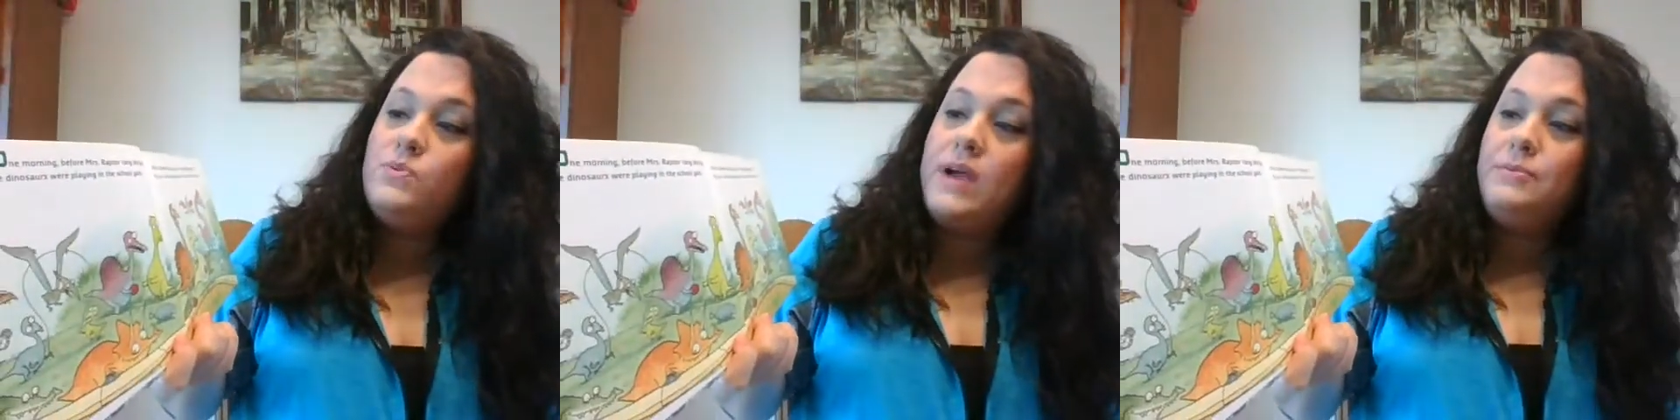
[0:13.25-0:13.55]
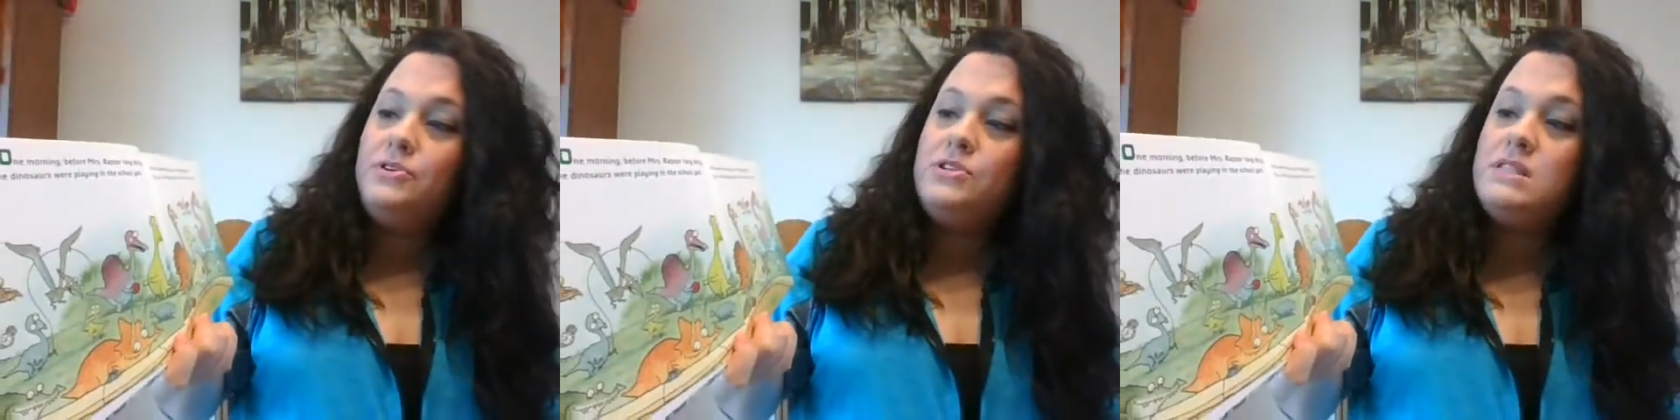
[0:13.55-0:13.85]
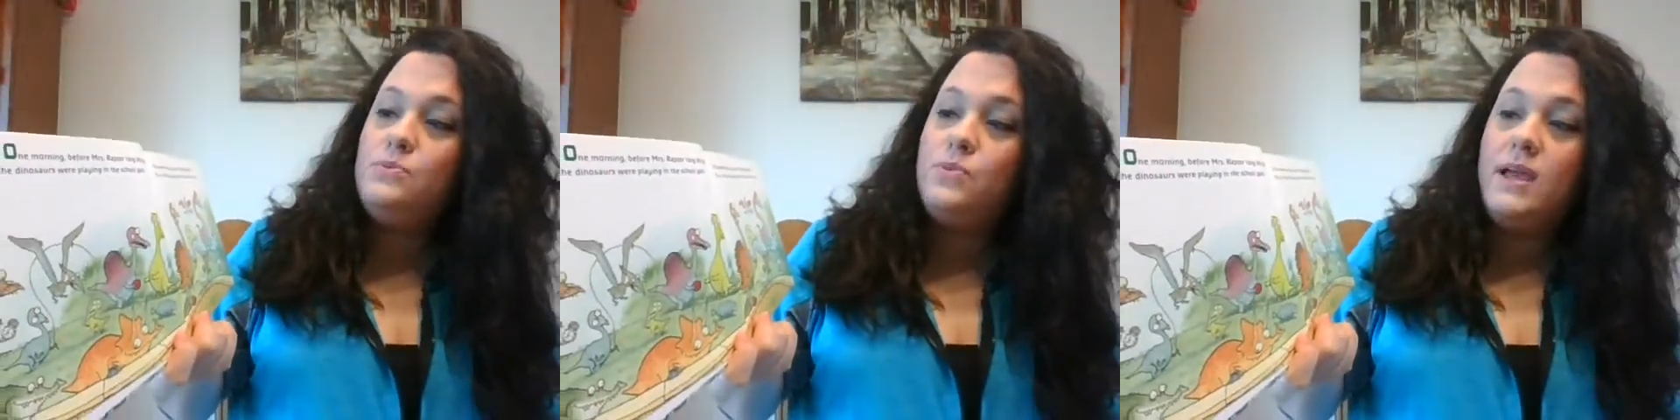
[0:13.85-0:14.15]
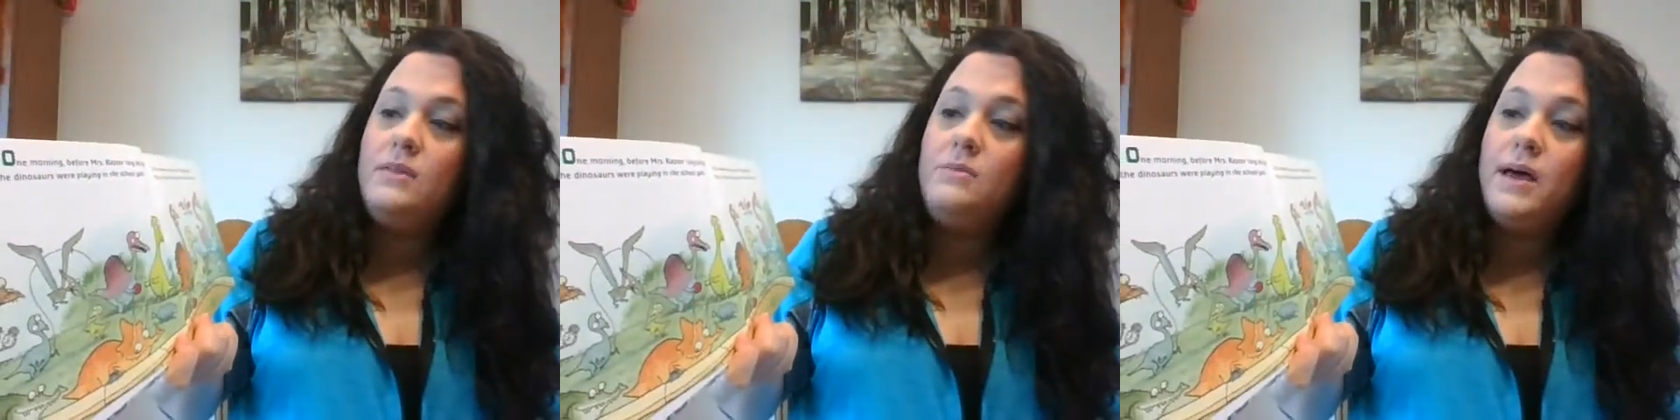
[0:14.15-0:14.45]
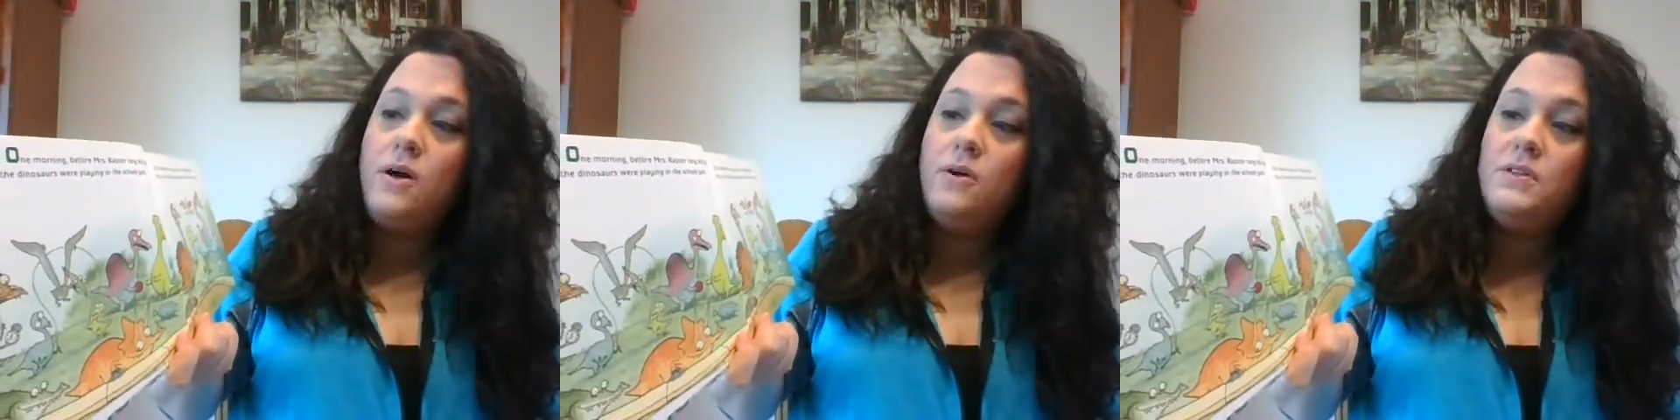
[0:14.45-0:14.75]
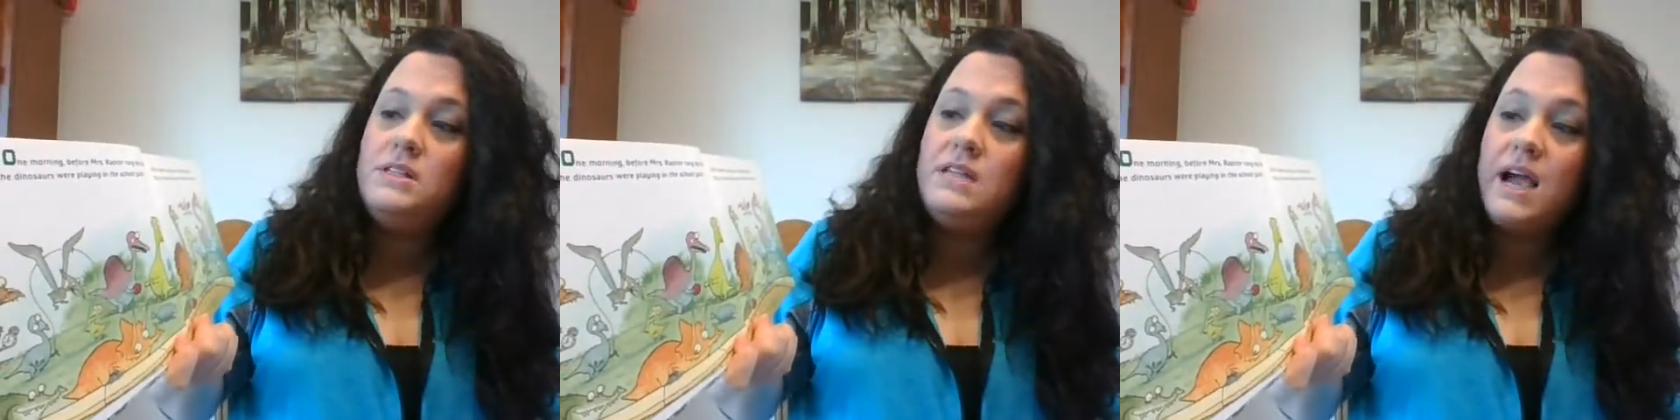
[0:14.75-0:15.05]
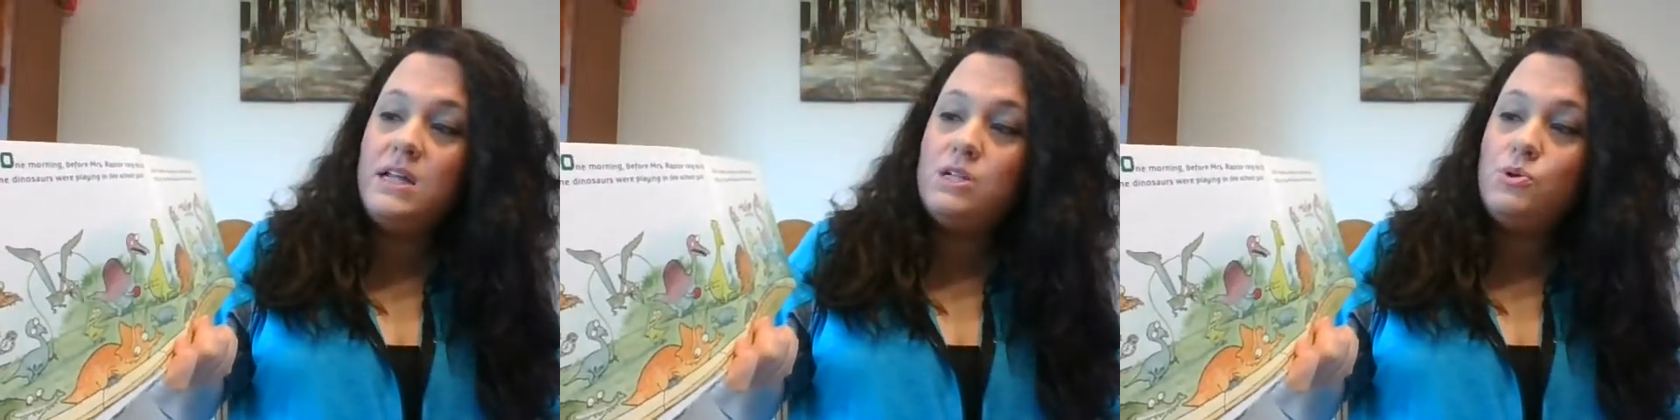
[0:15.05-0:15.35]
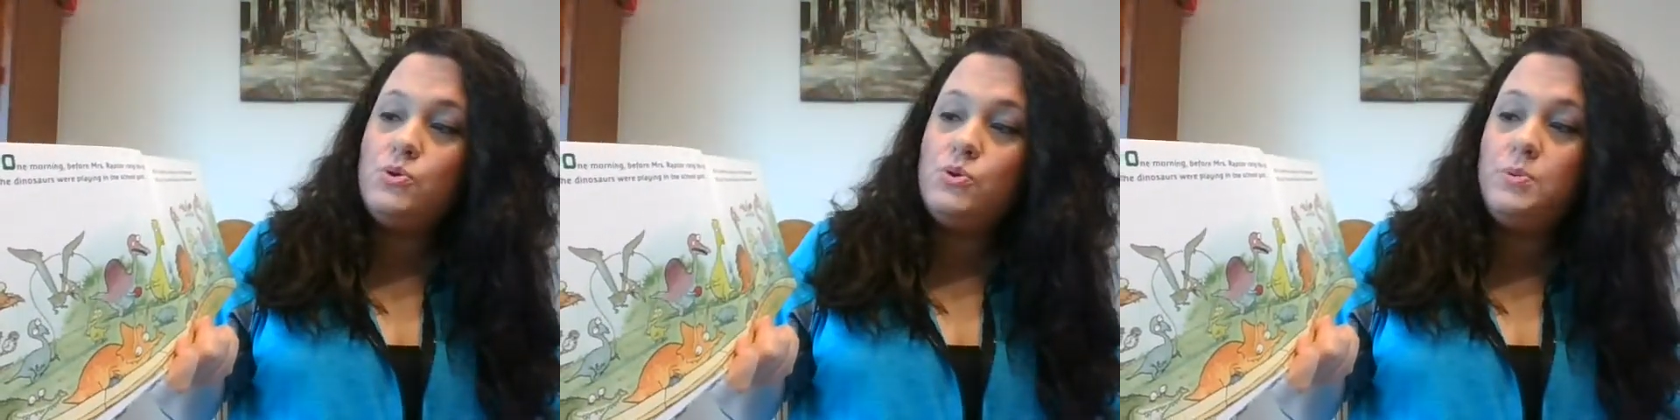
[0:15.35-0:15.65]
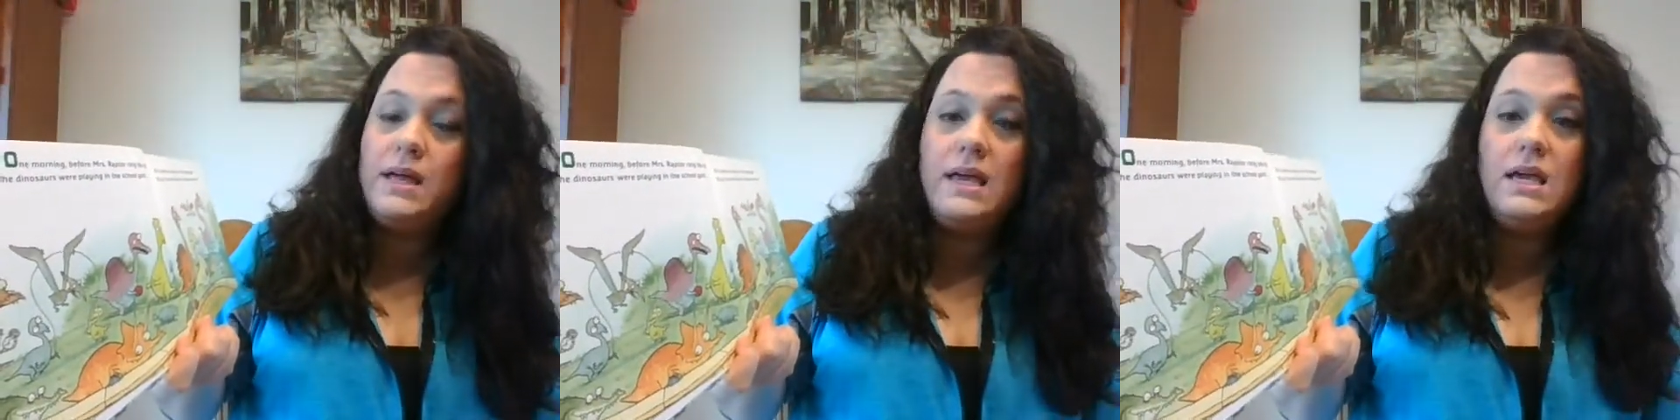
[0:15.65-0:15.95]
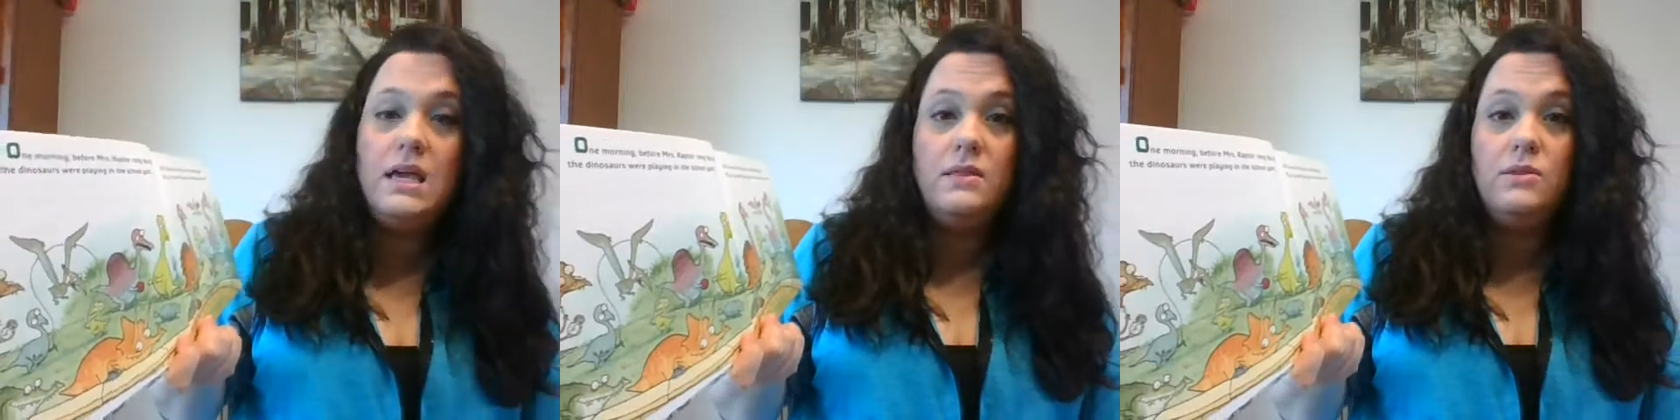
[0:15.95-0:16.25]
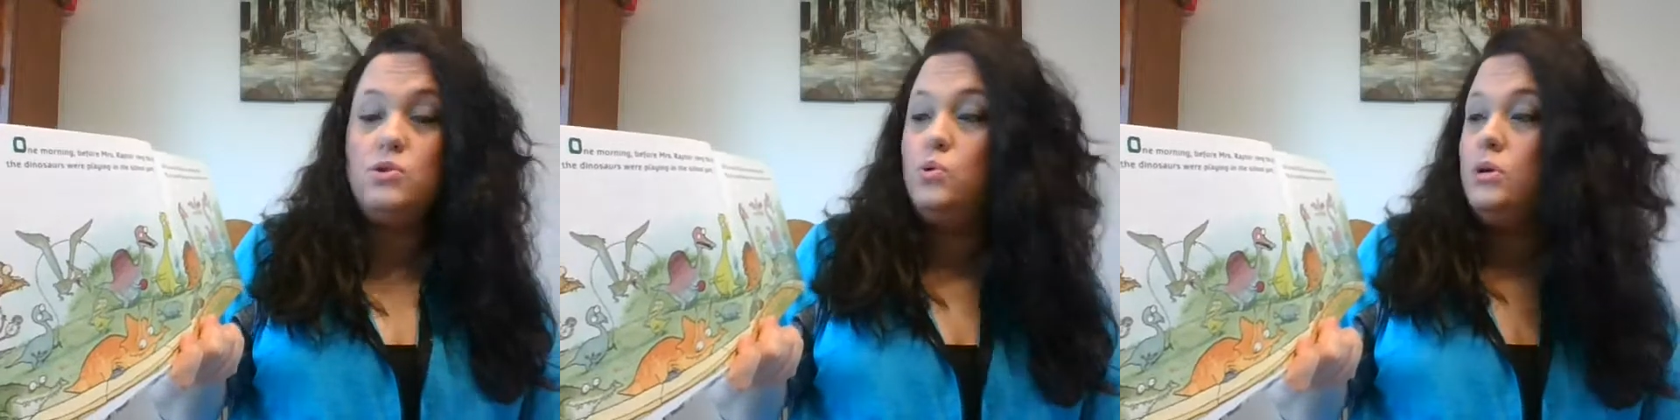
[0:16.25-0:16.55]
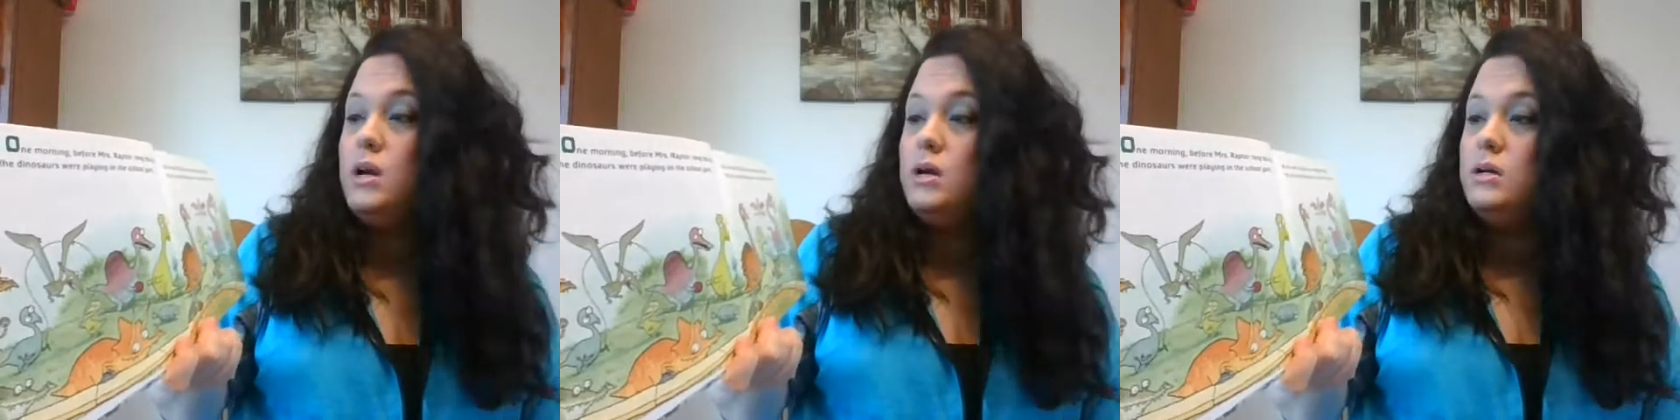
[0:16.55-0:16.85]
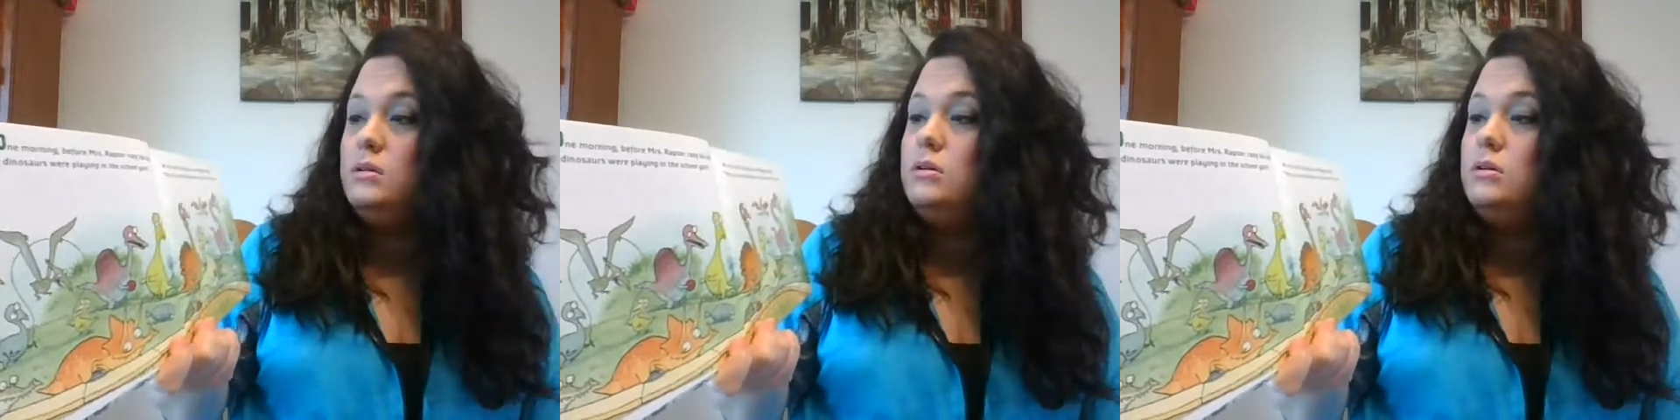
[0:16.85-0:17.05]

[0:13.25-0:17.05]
Raptor rang the bell, the dinosaurs were playing in the schoolyard.